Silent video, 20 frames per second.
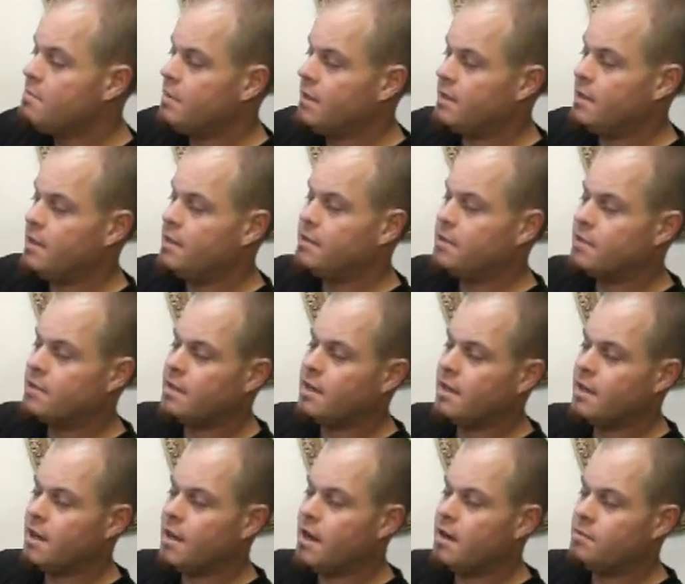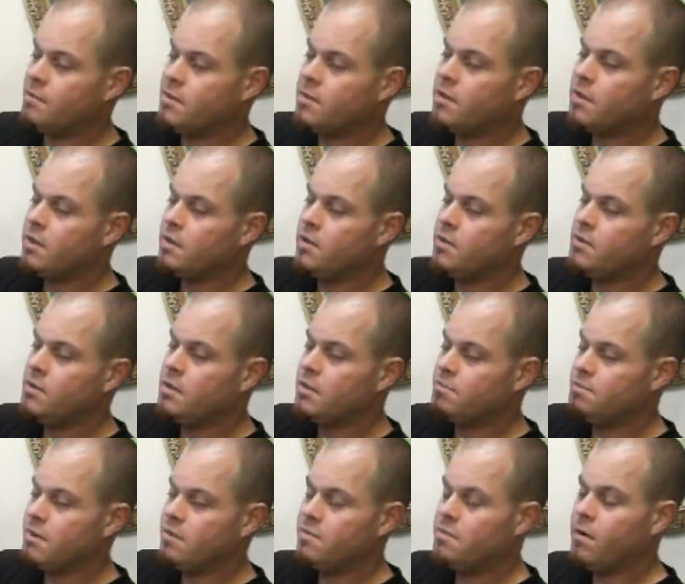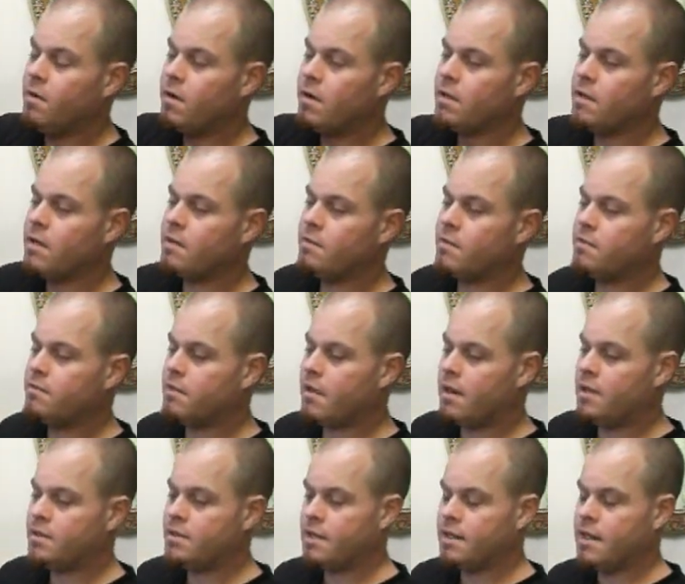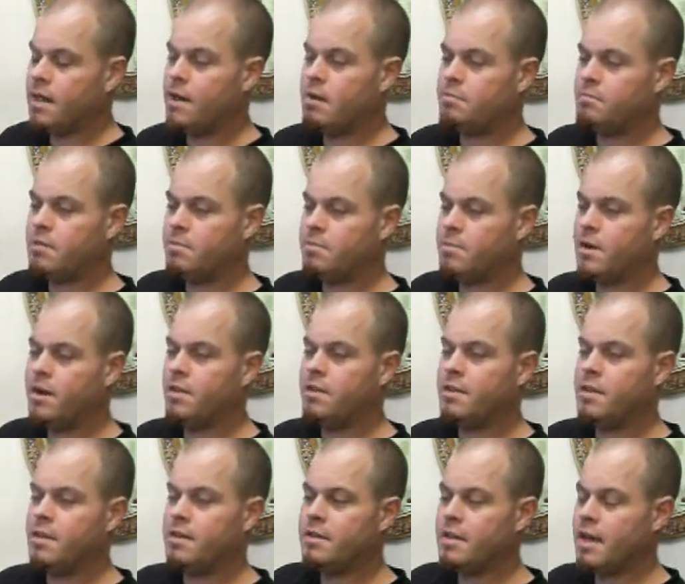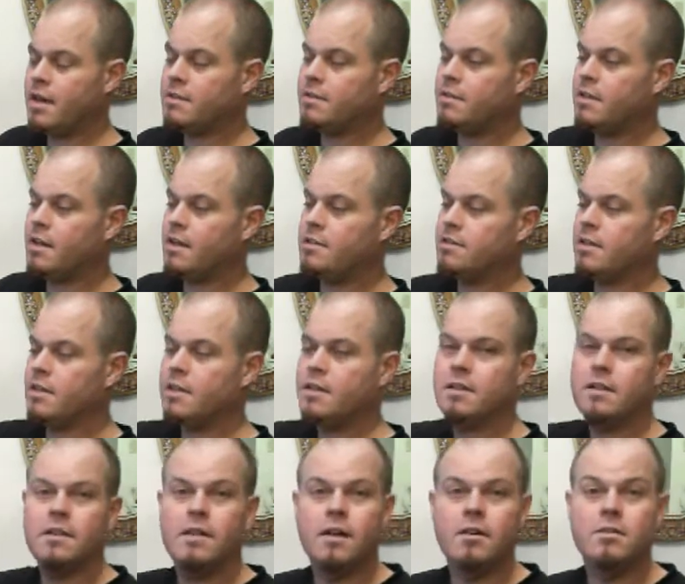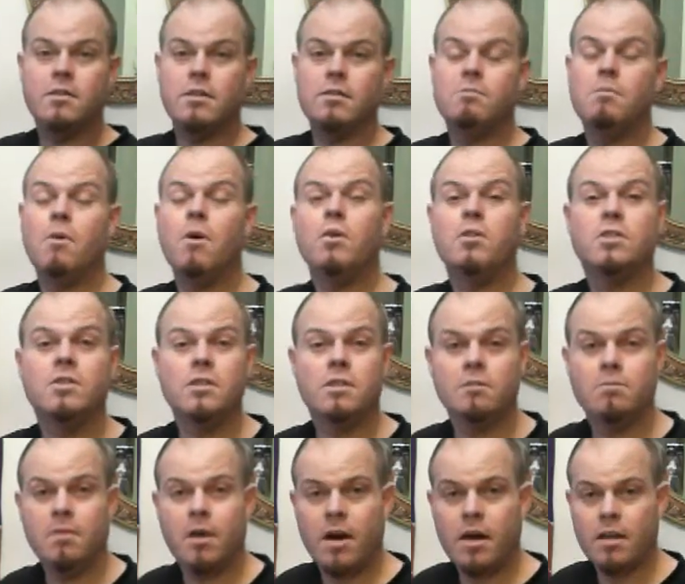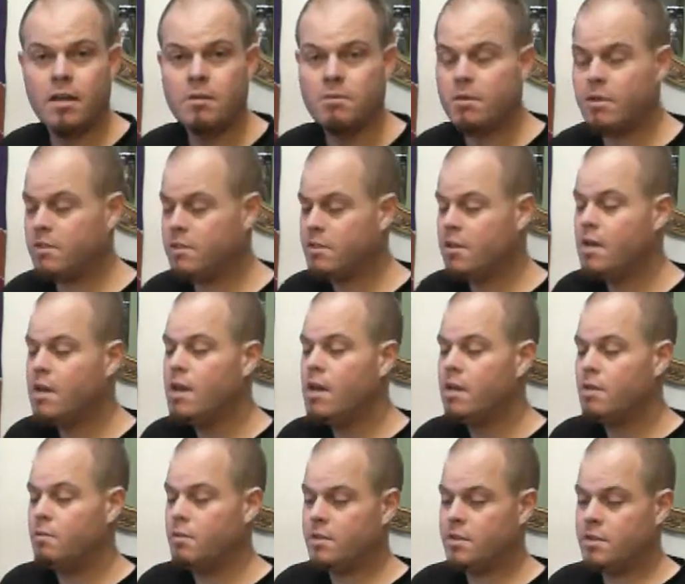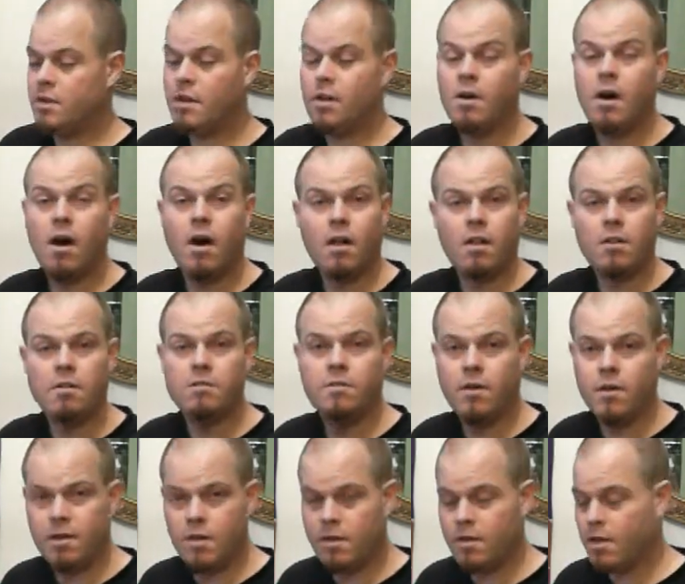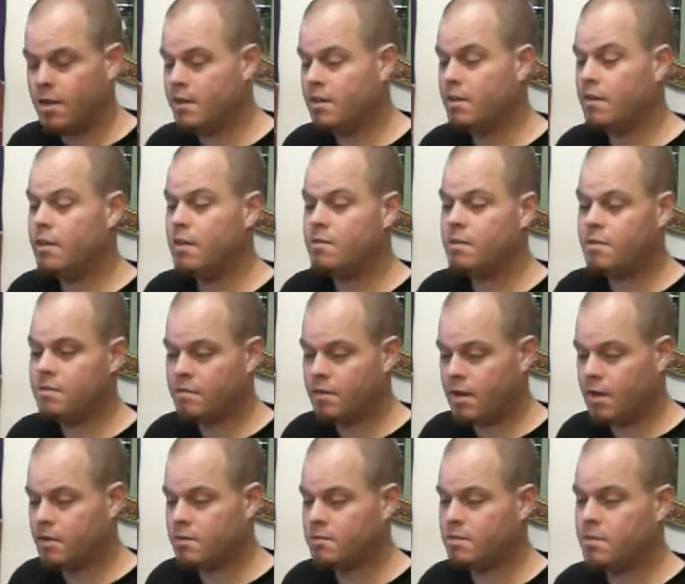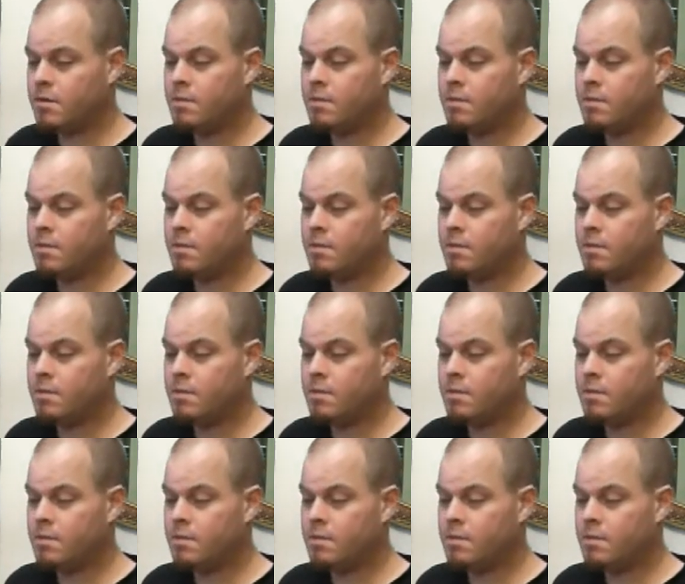But this is going to help. You could do this before a liver flush and help prepare the intestines and clean out the emotional body, which with the olive oil and the liver flesh